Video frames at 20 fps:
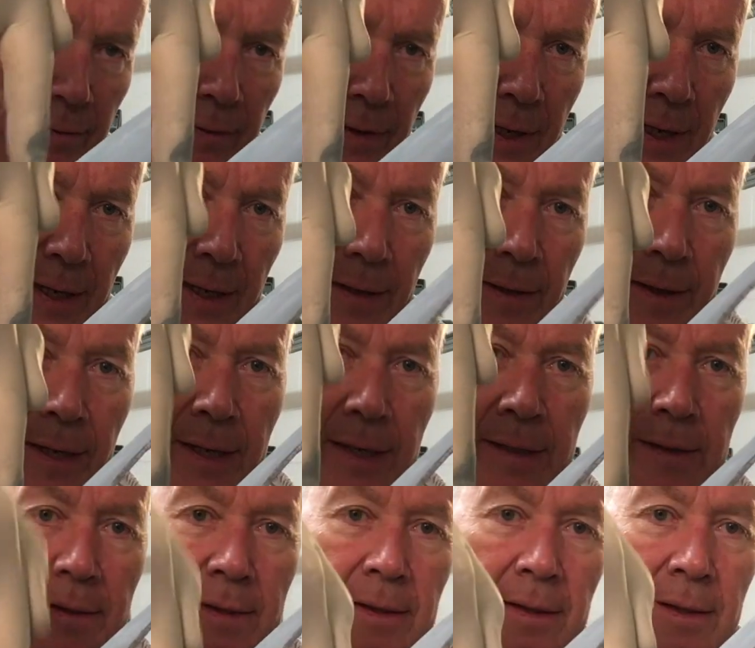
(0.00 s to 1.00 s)
like
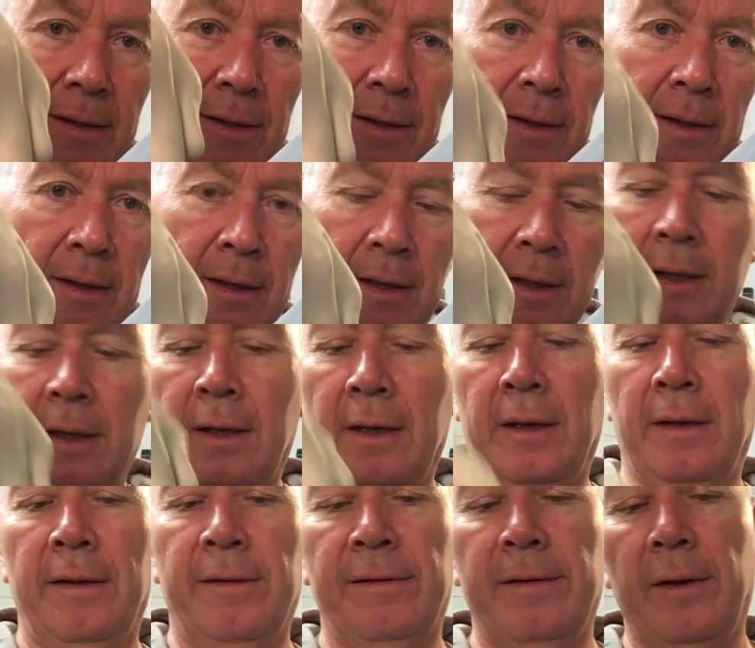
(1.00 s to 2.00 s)
this,
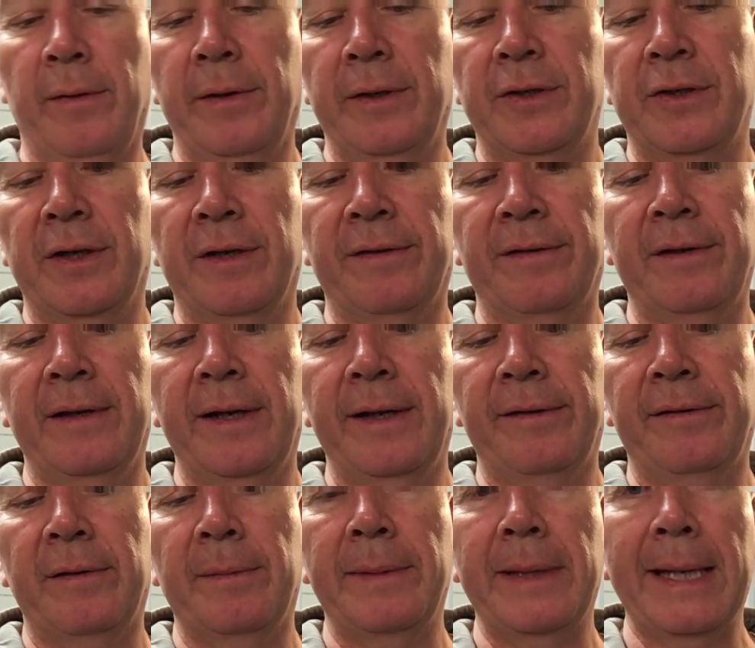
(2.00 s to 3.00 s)
so it just
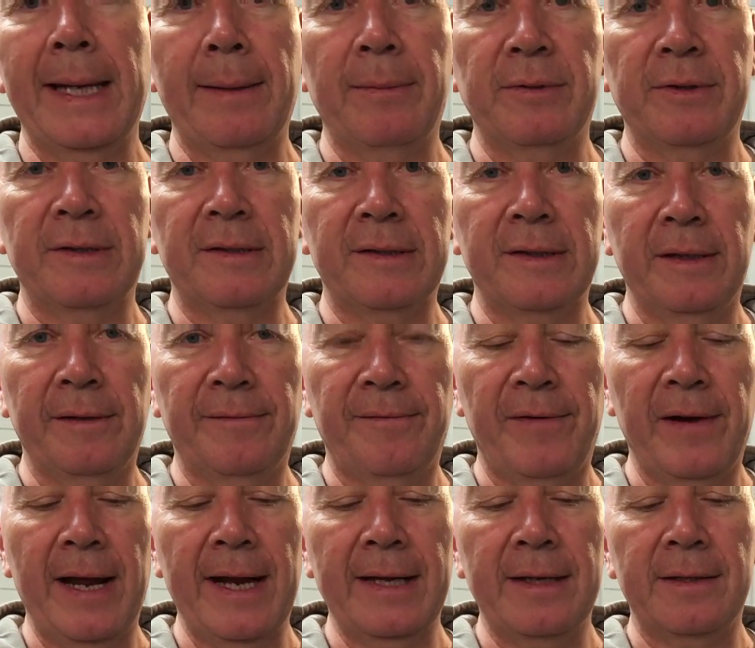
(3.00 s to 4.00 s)
needs to be able to sit
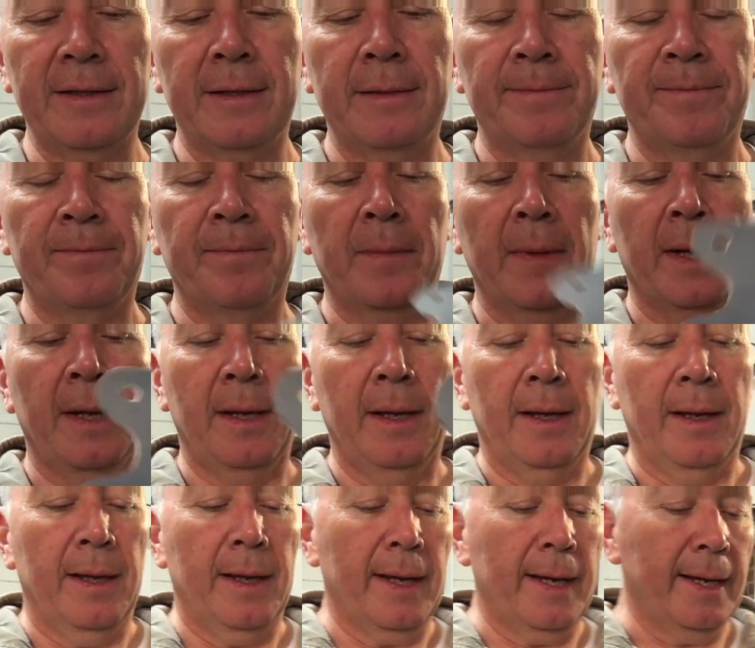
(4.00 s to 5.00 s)
flat.
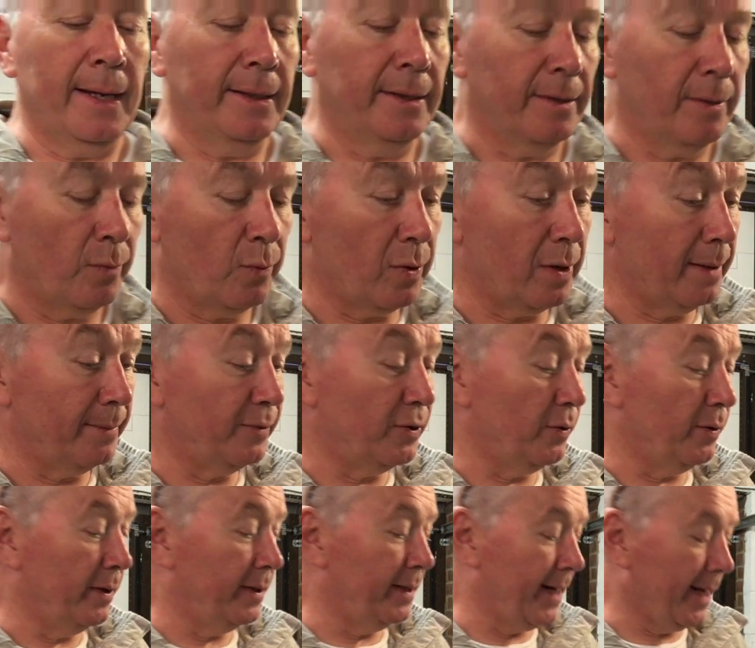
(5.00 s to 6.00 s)
And what I'm
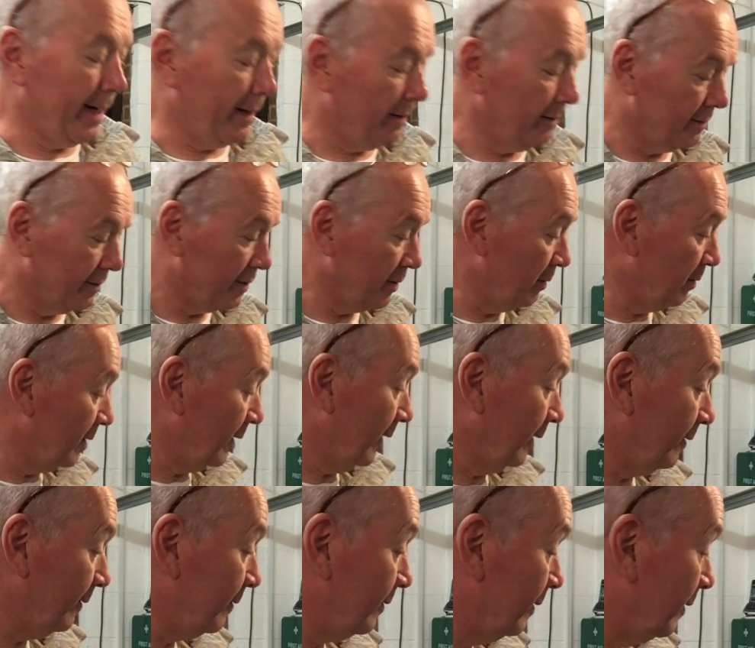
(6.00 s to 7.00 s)
doing now, two
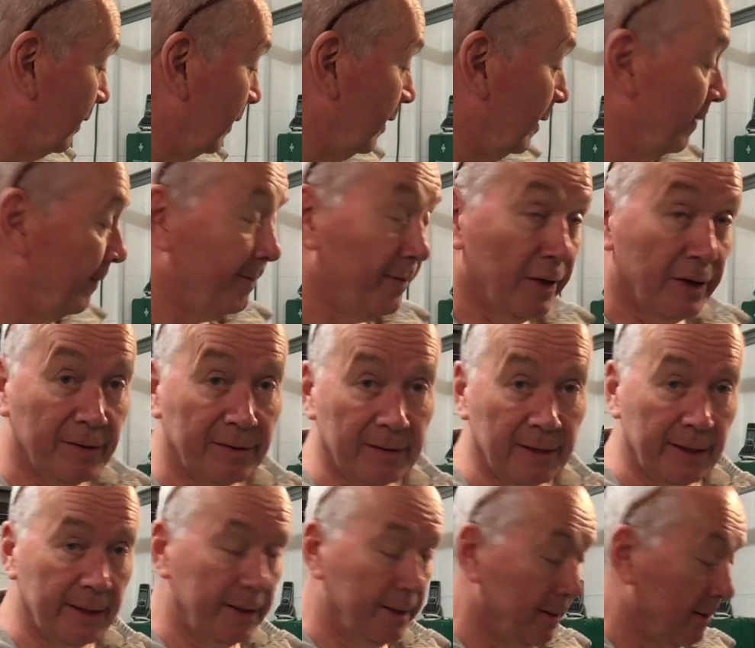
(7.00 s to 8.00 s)
things.
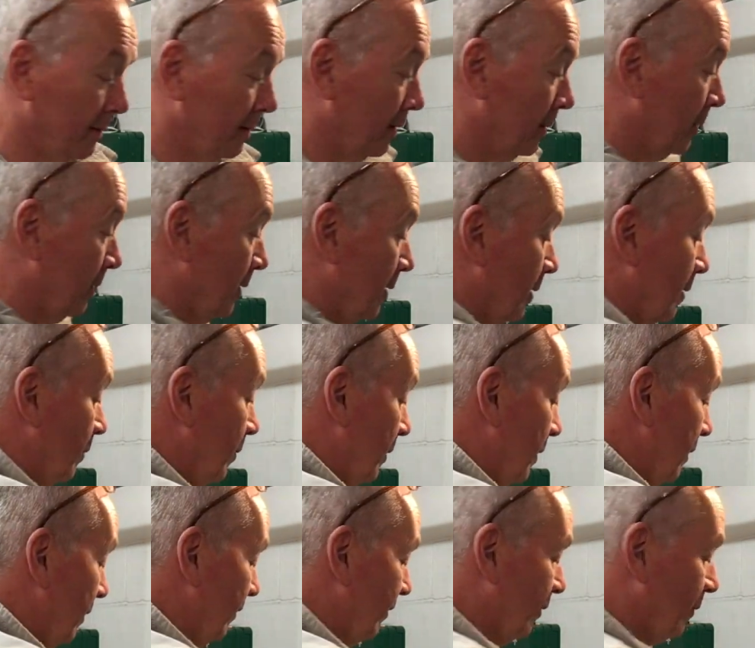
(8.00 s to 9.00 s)
Firstly, with
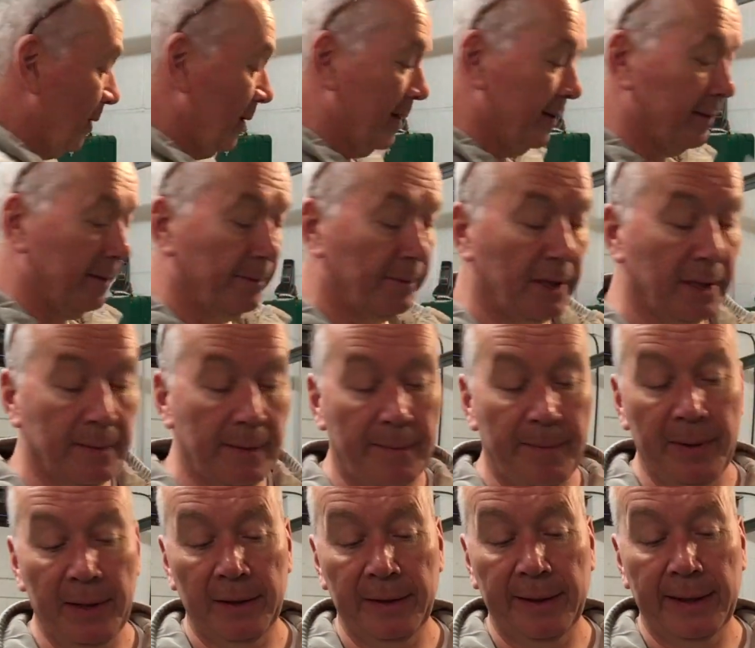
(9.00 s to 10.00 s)
little squares, I'm going to be
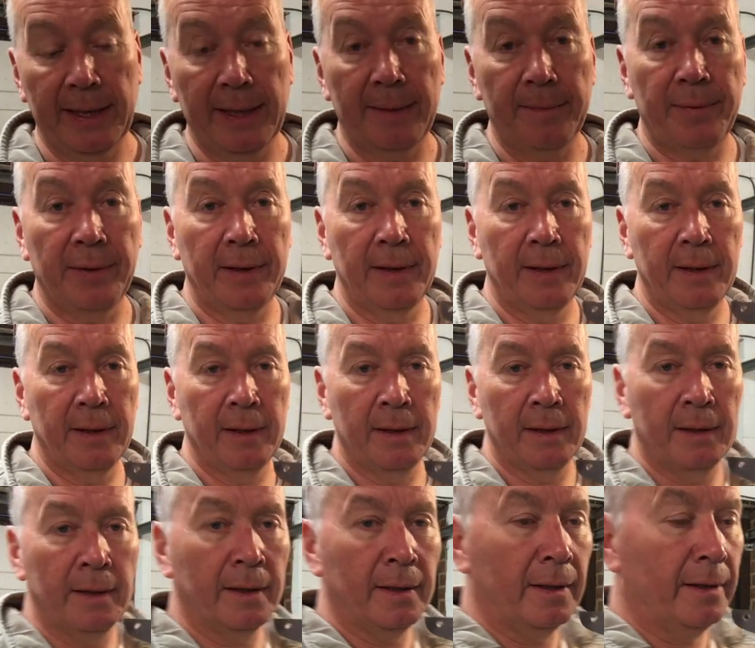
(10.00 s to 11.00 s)
building up
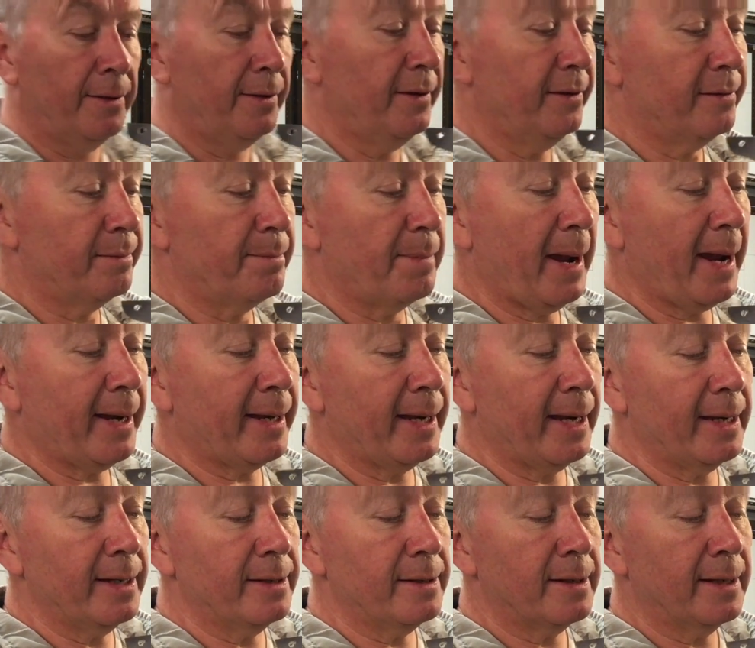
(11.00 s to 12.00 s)
this back
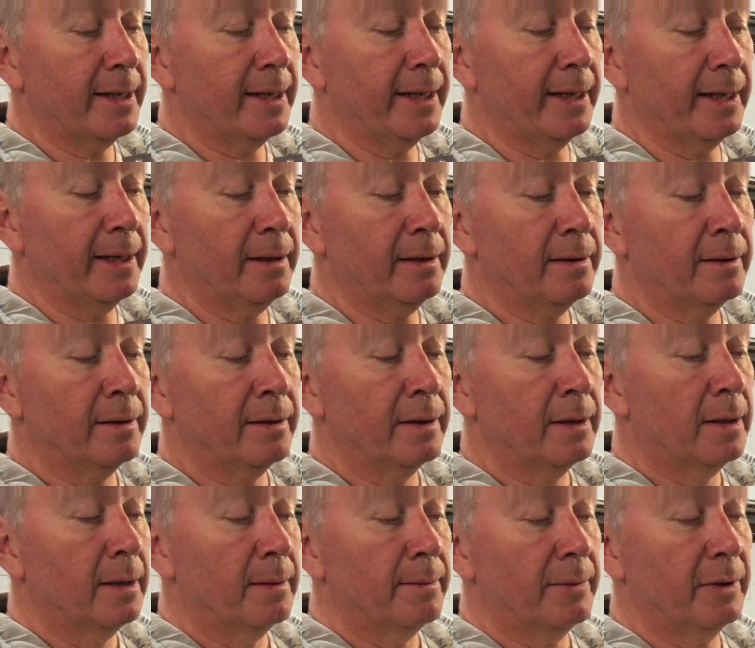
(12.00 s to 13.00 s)
end here
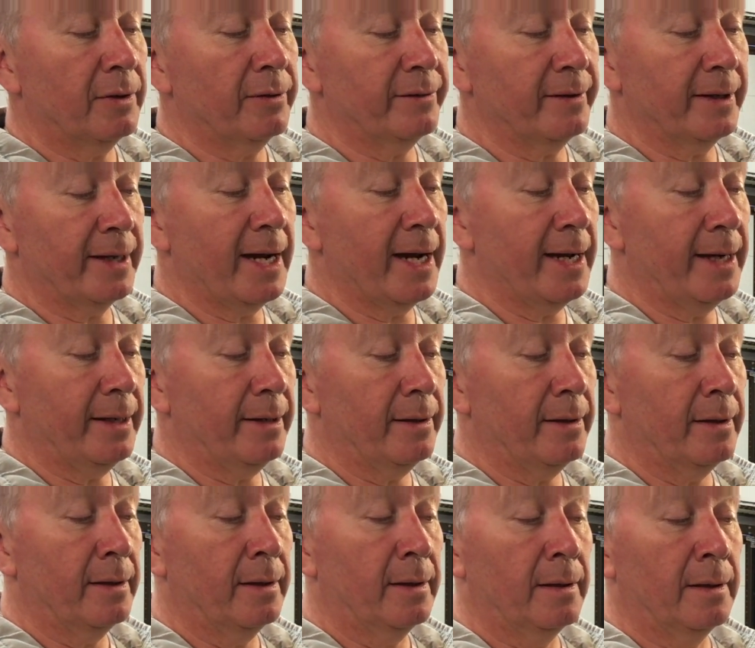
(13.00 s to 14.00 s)
because, again,
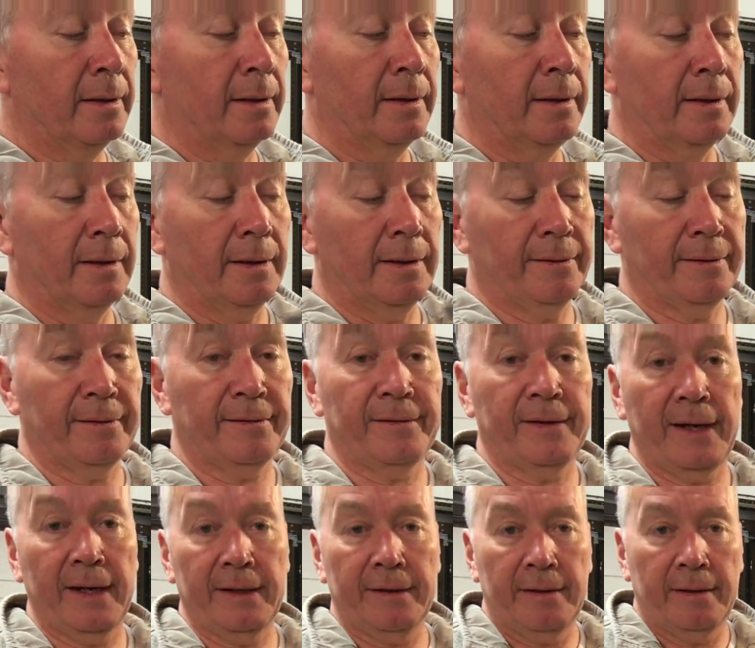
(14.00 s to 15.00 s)
as I
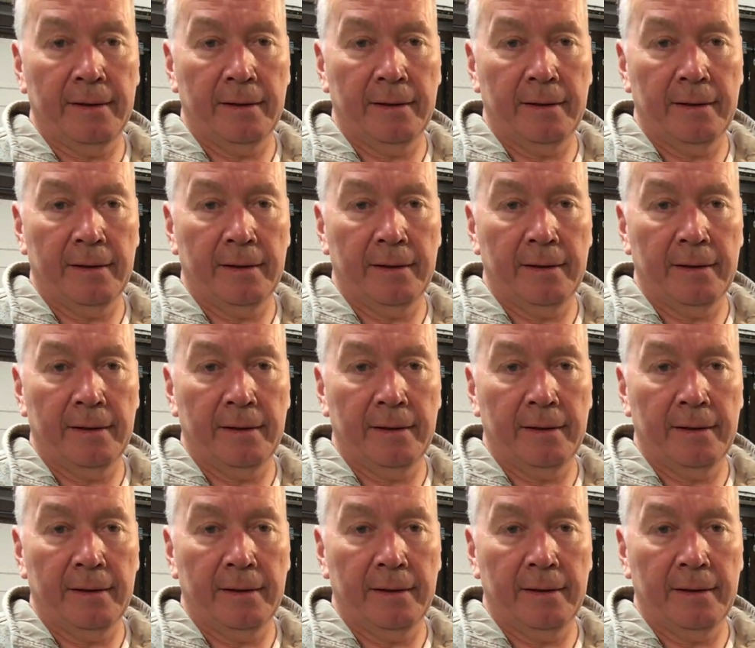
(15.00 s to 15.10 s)
said,